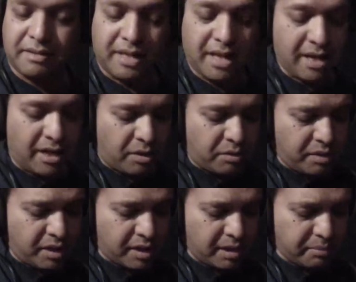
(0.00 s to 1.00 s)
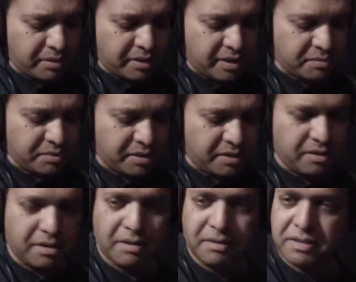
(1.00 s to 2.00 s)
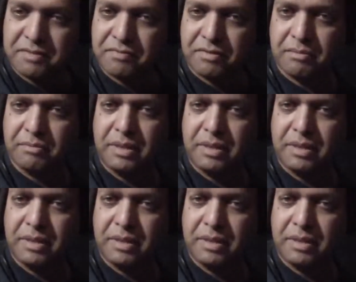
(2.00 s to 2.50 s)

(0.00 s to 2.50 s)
Now, a couple things we can do is, from